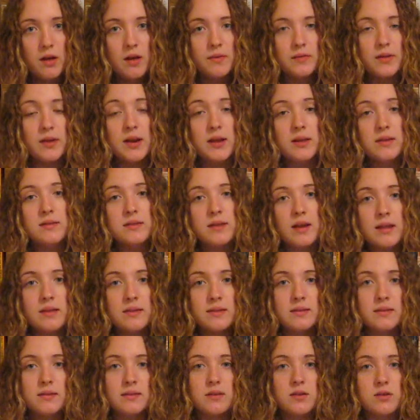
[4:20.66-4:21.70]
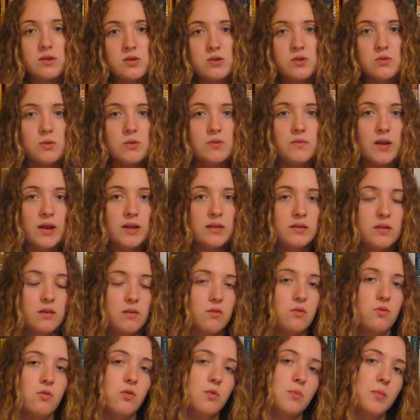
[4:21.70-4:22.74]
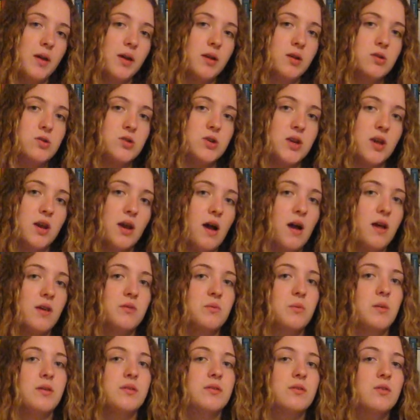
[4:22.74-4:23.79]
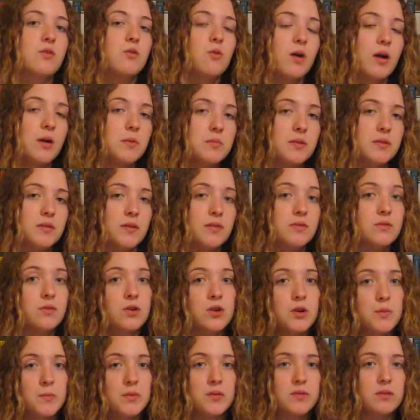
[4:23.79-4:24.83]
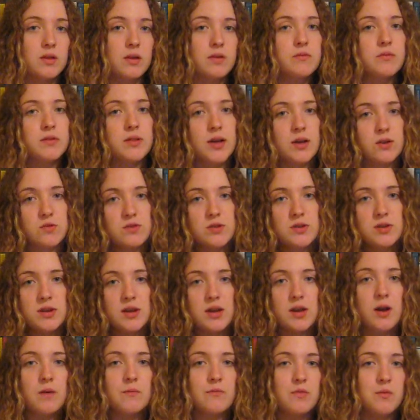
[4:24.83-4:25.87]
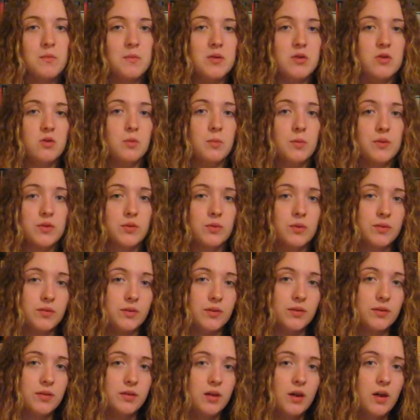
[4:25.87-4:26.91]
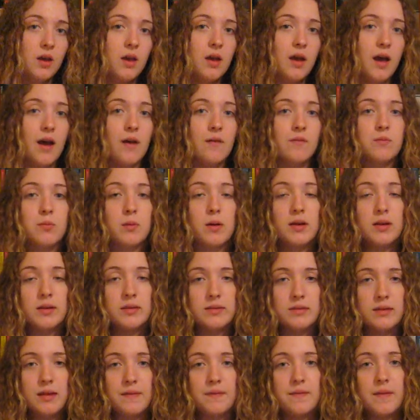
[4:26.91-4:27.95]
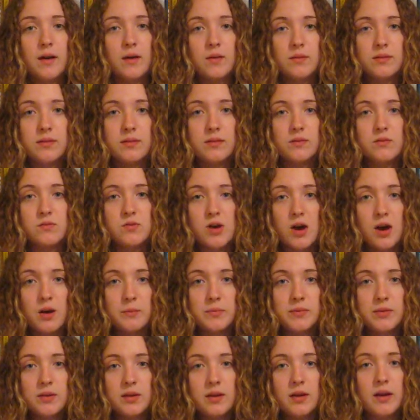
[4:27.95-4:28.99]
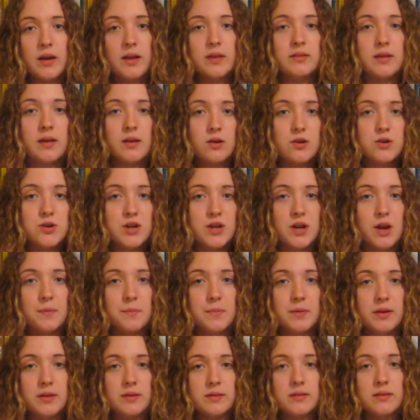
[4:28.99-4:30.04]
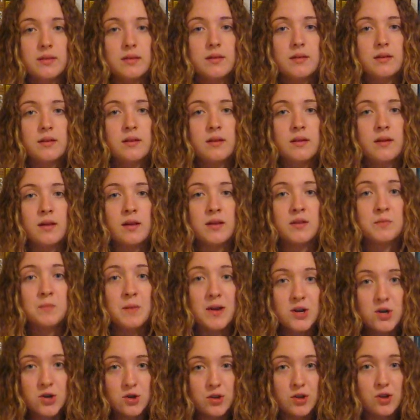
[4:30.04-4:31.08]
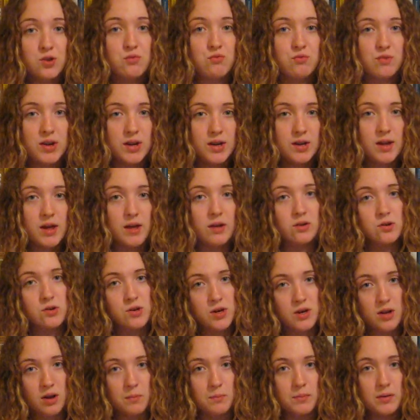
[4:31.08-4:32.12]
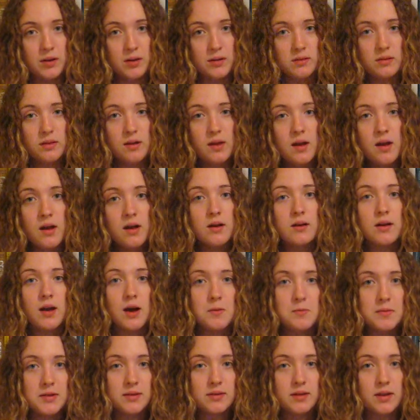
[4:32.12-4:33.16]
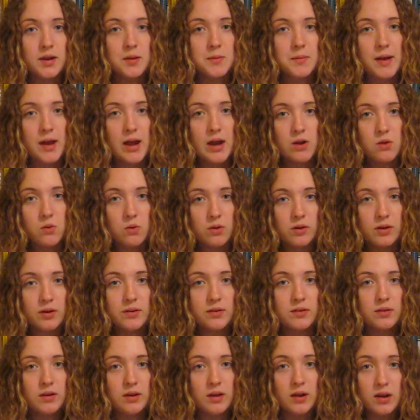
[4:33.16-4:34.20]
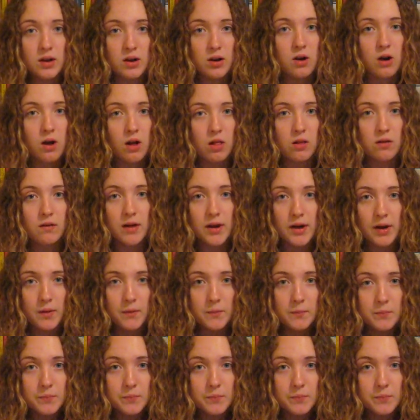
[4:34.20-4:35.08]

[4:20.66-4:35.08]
that his state's decision to invest in renewable energy, as well as the requirement that 30% of electricity come from renewable sources, have brought his state thousands of jobs, as energy companies, especially green energy companies, come and set up headquarters in Colorado.